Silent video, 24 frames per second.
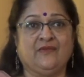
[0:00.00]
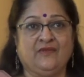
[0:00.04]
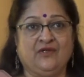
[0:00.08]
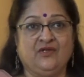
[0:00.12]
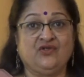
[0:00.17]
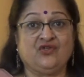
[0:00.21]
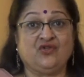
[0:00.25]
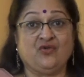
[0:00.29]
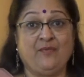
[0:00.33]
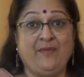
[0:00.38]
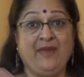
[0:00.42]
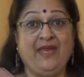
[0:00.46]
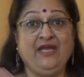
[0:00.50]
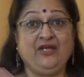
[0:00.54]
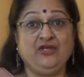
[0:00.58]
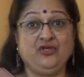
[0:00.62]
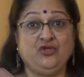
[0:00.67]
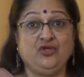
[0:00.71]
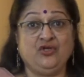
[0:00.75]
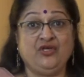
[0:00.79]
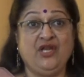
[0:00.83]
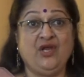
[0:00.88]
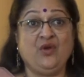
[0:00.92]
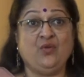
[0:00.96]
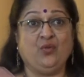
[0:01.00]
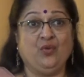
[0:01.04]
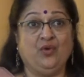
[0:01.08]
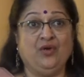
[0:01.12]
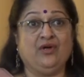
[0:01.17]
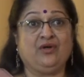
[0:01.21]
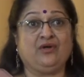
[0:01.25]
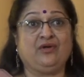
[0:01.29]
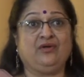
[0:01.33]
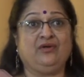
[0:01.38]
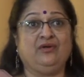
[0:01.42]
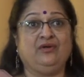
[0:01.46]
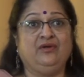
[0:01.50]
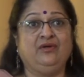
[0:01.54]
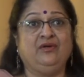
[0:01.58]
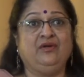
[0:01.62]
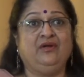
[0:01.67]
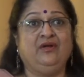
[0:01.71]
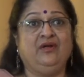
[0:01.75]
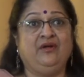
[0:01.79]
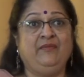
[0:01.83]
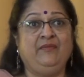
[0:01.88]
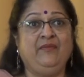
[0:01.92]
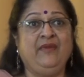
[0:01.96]
So make today work.
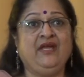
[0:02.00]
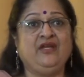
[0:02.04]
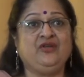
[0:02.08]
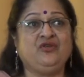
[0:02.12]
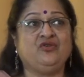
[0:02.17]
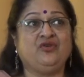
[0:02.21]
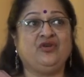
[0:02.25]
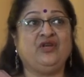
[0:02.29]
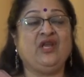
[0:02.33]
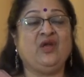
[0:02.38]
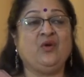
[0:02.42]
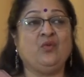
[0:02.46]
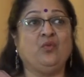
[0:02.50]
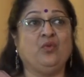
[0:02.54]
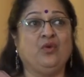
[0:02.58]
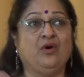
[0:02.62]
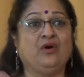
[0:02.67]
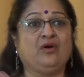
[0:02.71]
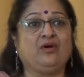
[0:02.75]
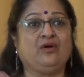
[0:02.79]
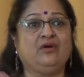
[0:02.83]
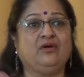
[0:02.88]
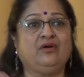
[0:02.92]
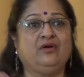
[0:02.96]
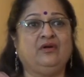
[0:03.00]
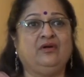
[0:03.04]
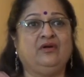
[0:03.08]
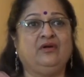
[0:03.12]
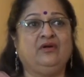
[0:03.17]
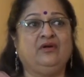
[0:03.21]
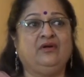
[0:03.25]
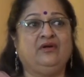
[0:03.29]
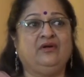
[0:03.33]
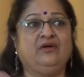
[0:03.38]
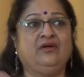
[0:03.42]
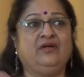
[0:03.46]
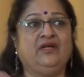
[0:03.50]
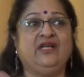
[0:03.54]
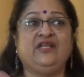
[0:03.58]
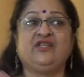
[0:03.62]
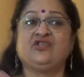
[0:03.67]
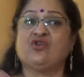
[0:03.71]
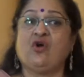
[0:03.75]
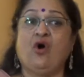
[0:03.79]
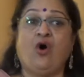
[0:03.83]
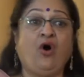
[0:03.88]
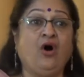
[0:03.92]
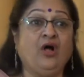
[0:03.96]
Make today work.
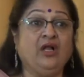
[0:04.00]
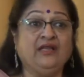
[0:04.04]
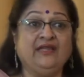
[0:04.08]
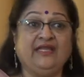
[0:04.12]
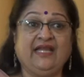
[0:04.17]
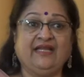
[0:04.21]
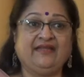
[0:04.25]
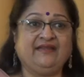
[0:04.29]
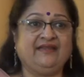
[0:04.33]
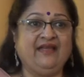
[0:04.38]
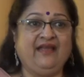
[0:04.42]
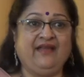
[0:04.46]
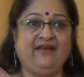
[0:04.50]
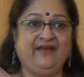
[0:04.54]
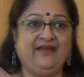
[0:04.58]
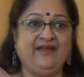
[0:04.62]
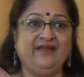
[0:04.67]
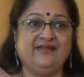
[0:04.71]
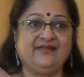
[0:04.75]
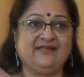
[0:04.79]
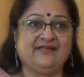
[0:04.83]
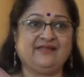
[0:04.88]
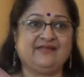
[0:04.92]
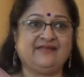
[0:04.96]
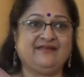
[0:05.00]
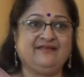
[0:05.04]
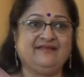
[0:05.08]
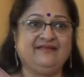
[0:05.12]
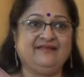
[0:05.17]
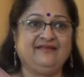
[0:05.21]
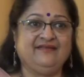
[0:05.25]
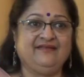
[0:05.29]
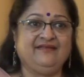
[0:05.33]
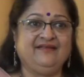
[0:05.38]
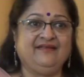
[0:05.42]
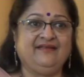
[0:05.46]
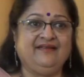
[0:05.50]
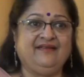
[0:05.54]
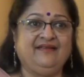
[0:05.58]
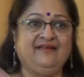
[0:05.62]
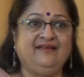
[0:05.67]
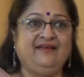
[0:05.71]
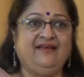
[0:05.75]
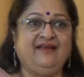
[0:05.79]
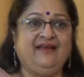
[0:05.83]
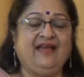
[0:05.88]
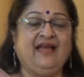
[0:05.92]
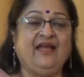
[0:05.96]
It's all that there is.
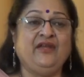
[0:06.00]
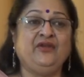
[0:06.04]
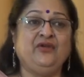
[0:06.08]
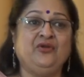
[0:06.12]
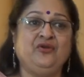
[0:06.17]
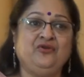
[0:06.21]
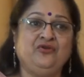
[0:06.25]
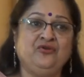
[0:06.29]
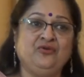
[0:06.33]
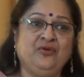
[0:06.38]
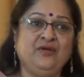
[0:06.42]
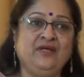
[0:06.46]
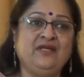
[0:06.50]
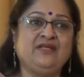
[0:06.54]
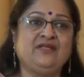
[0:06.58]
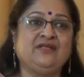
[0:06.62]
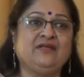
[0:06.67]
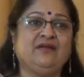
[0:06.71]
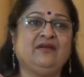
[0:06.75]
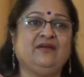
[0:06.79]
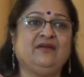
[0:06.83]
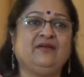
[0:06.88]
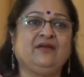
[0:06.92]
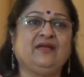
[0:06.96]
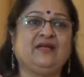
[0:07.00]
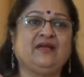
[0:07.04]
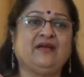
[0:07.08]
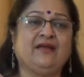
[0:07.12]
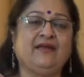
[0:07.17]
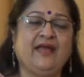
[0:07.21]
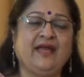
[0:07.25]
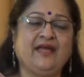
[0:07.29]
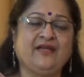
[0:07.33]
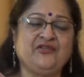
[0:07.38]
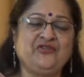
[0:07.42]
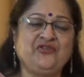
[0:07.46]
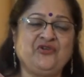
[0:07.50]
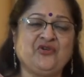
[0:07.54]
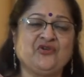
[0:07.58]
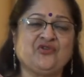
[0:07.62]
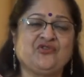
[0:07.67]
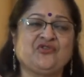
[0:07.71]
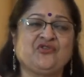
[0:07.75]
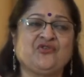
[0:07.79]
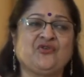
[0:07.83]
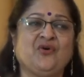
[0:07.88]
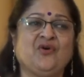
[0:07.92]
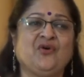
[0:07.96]
And you do it, connect to your
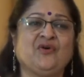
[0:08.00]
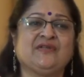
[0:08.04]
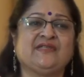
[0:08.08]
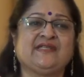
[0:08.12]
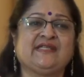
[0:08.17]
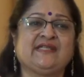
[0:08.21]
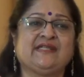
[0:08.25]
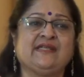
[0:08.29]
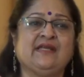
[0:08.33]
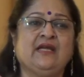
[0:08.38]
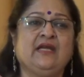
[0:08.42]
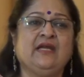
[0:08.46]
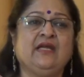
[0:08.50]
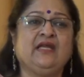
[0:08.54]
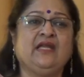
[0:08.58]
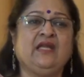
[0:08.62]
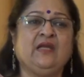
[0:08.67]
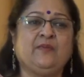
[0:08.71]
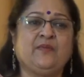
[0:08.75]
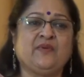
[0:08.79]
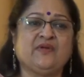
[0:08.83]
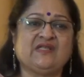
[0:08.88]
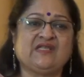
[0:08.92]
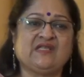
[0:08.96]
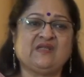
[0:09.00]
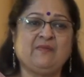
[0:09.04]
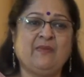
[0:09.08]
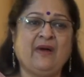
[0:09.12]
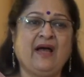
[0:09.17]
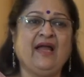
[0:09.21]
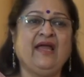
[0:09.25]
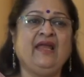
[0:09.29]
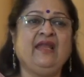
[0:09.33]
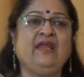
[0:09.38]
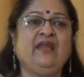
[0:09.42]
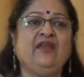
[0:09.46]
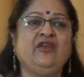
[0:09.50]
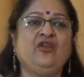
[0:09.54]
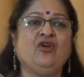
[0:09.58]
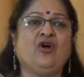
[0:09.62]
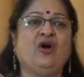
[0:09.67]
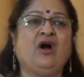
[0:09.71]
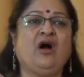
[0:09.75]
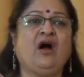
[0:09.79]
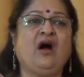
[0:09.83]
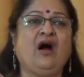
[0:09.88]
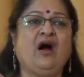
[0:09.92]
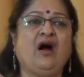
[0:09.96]
source, keep a smile in your
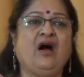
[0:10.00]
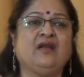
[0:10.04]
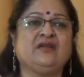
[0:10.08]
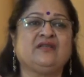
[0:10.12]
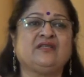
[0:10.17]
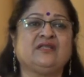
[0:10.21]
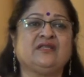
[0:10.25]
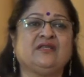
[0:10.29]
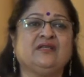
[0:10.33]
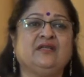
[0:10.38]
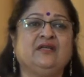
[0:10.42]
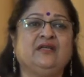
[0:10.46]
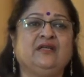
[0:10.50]
heart.